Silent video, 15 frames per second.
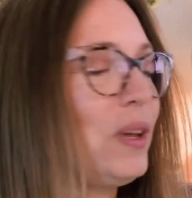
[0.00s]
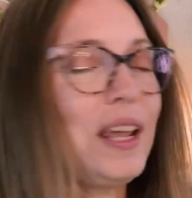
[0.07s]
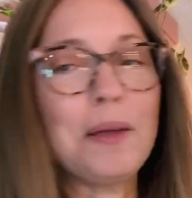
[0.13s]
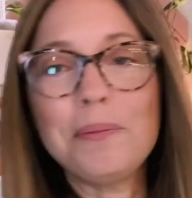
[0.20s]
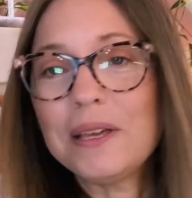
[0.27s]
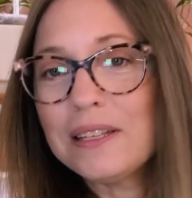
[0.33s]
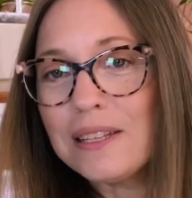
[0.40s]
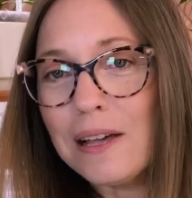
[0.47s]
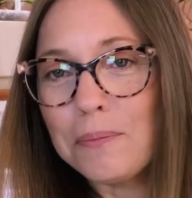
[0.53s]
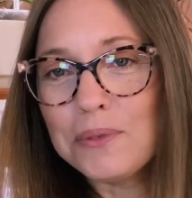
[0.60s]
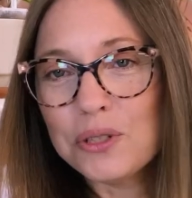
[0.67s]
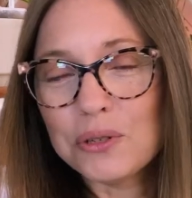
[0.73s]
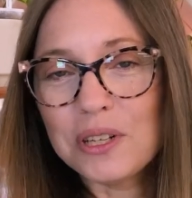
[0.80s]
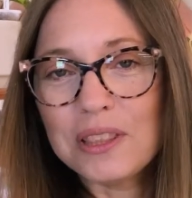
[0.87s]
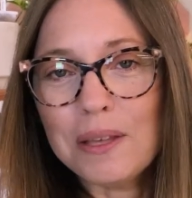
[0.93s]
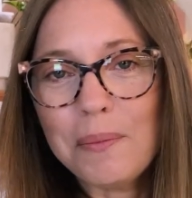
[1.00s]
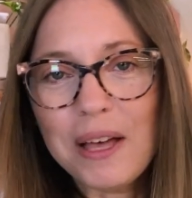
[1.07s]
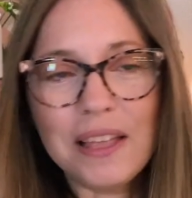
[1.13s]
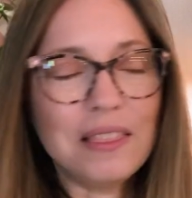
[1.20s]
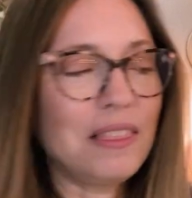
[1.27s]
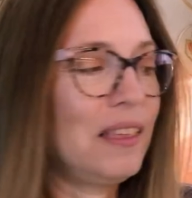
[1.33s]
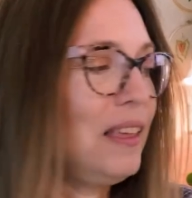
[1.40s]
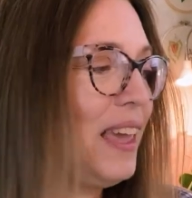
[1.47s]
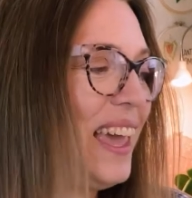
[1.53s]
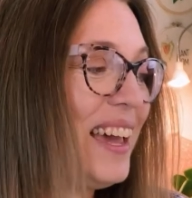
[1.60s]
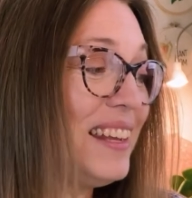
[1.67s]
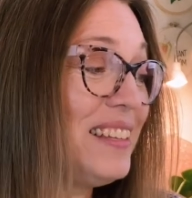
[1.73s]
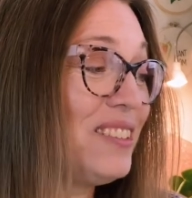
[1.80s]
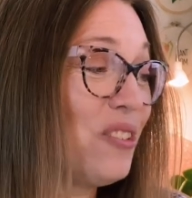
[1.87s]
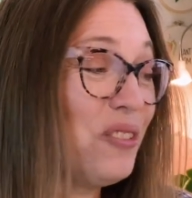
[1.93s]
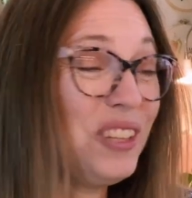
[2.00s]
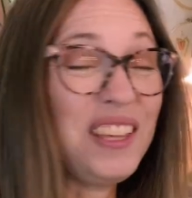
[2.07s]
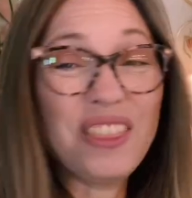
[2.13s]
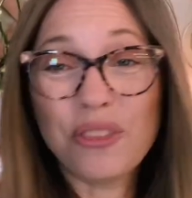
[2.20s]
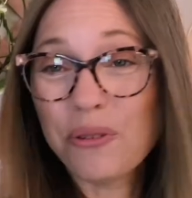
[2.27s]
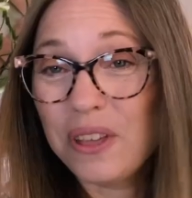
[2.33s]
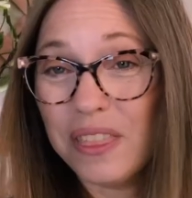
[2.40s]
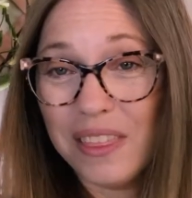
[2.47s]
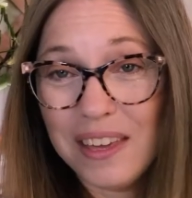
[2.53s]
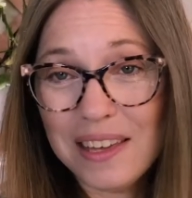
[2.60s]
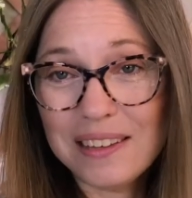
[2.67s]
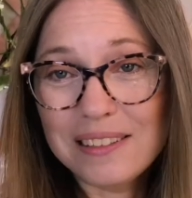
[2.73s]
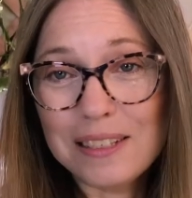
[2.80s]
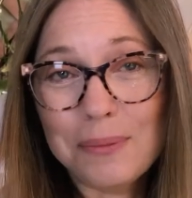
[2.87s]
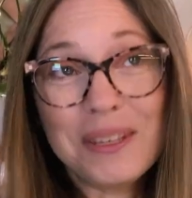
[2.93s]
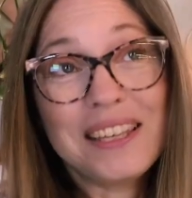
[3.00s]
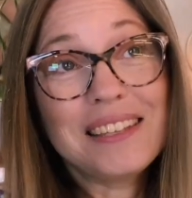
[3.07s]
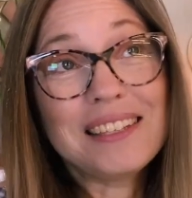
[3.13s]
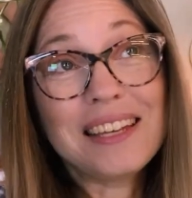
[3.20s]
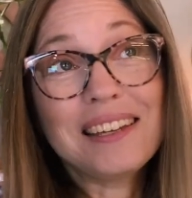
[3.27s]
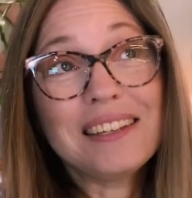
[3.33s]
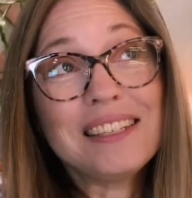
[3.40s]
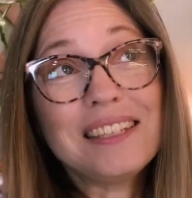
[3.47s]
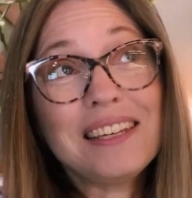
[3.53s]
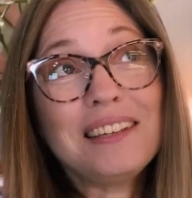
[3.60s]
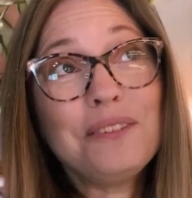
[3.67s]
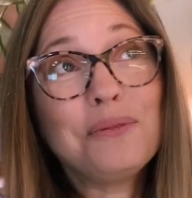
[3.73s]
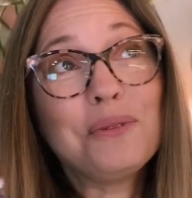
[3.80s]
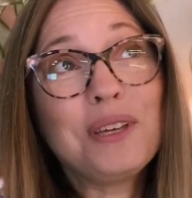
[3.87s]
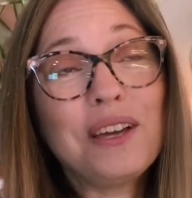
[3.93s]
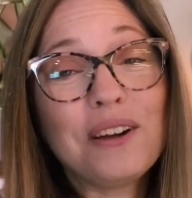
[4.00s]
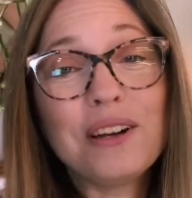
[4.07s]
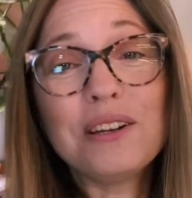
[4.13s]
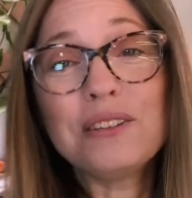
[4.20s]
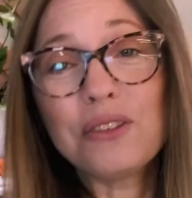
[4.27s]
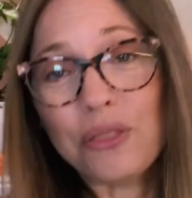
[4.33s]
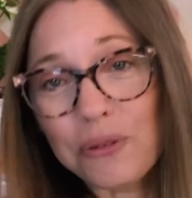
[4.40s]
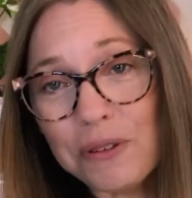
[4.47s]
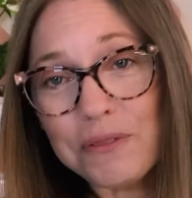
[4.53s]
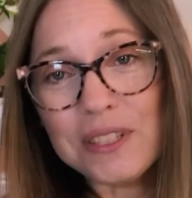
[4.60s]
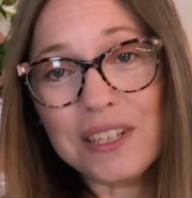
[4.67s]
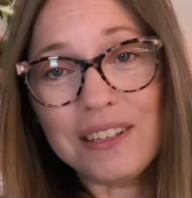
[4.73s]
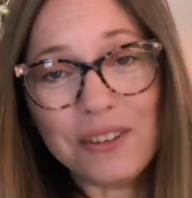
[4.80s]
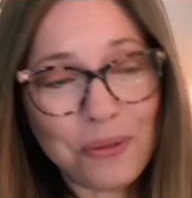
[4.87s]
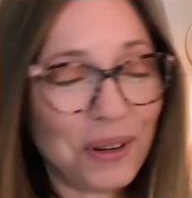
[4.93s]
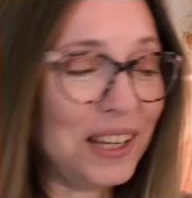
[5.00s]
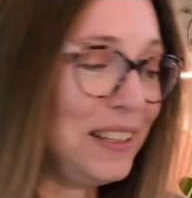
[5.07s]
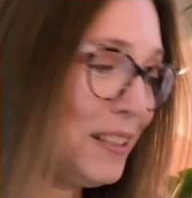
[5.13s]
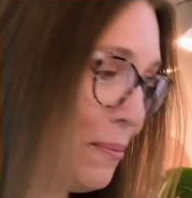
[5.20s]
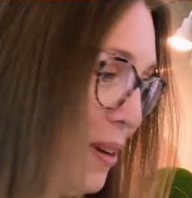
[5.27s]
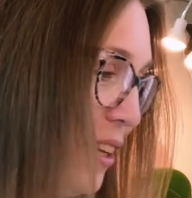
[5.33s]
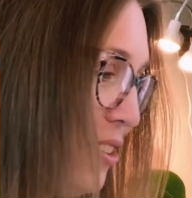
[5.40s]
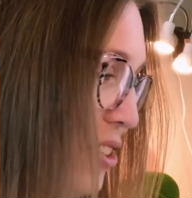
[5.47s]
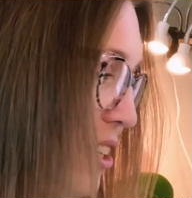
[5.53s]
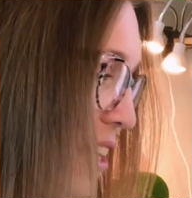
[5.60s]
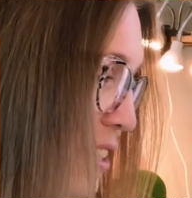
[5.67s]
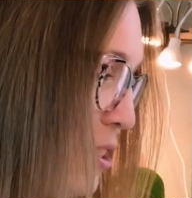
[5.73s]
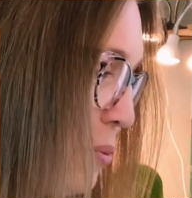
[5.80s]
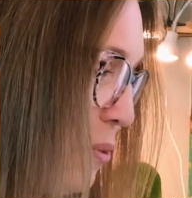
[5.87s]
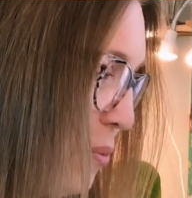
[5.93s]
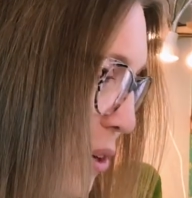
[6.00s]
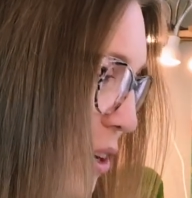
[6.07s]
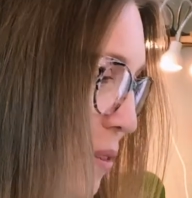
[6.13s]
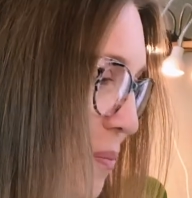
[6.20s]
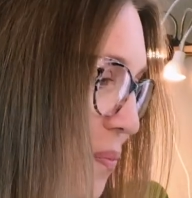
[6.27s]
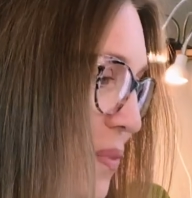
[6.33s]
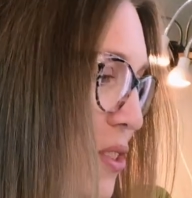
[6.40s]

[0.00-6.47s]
I picked up during the month. And it's only 3 things because like I said, we aren't thrifting quite as much as we were.